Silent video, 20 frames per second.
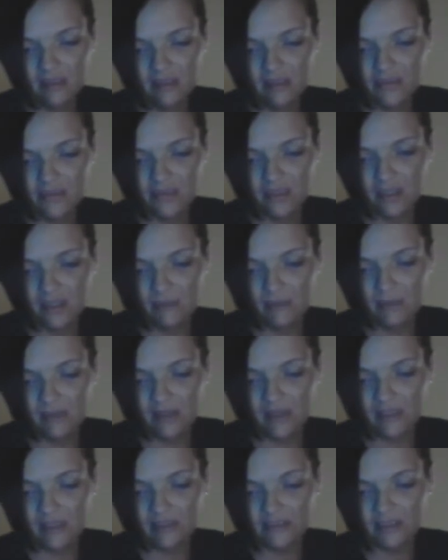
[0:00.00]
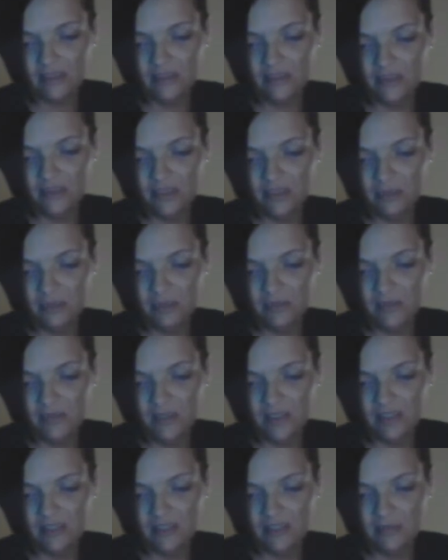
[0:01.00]
Trump has also
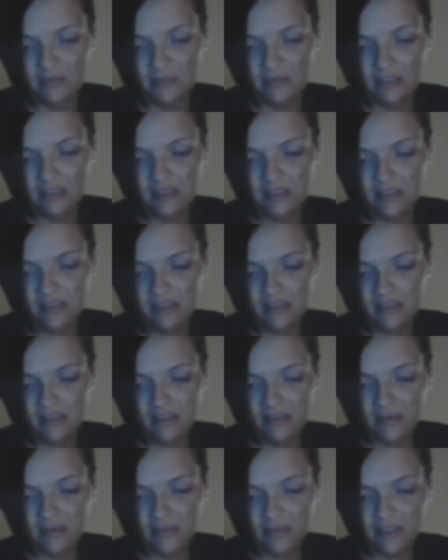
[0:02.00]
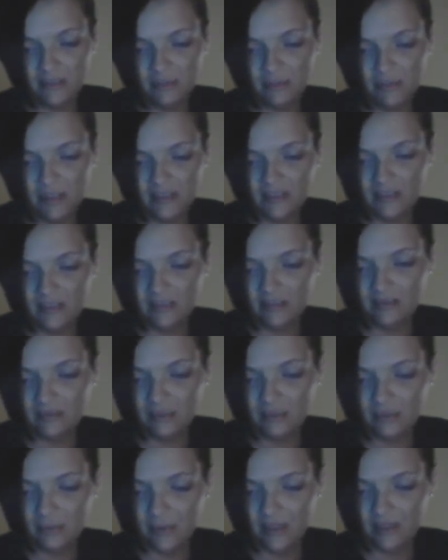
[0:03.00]
provided to be
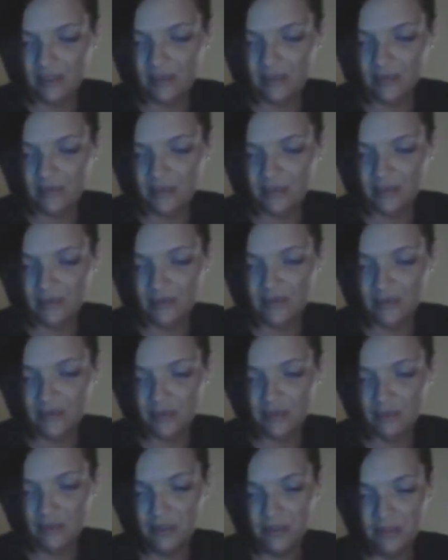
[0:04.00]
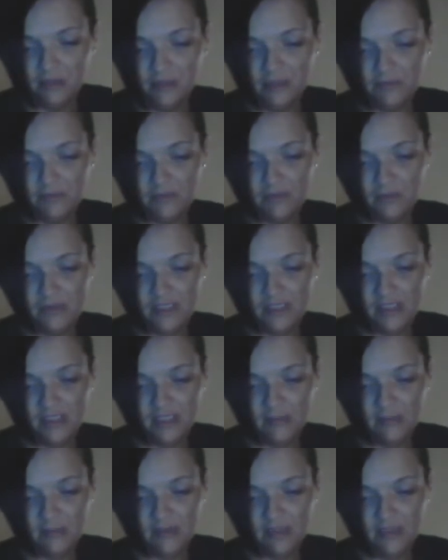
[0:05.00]
respective to appeals from
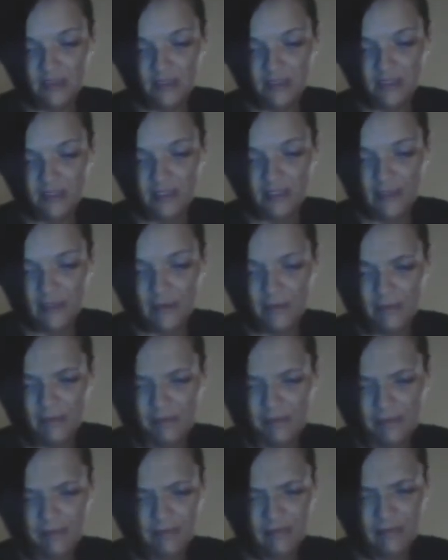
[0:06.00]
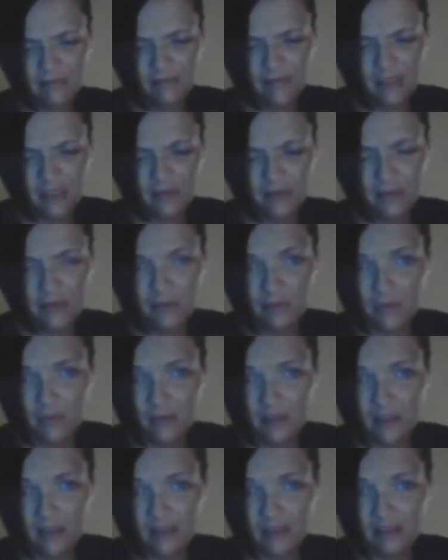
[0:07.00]
celebrities. Wonder
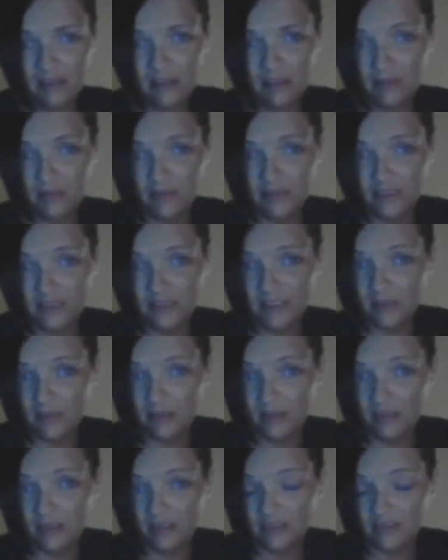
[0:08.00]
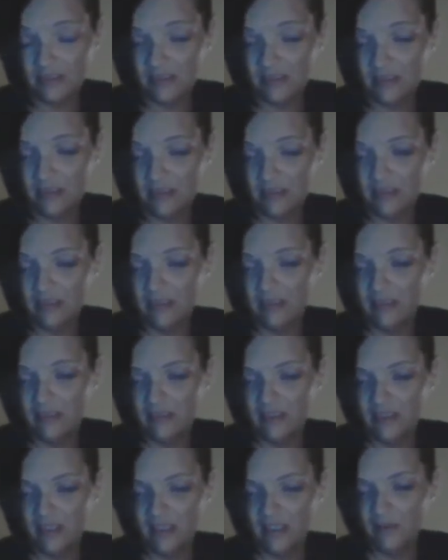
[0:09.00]
why only celebrities?
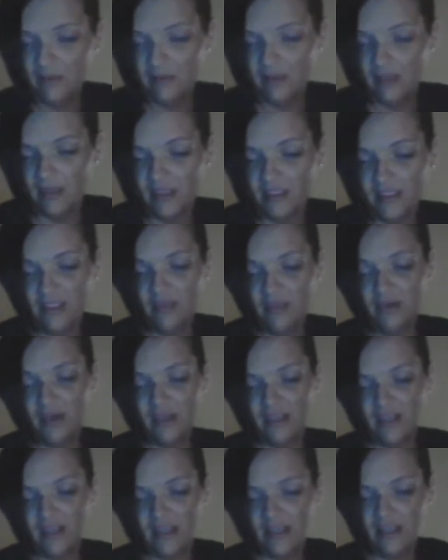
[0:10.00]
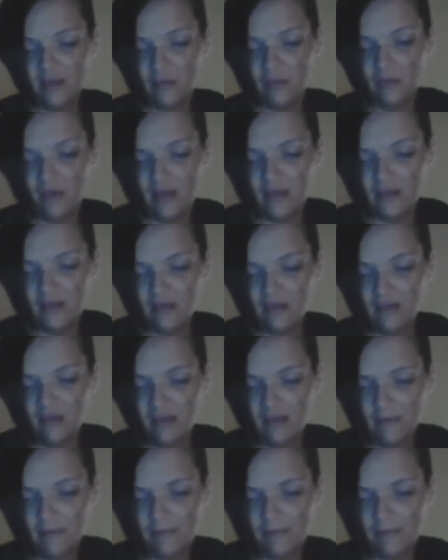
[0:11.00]
Anyway, he granted a rare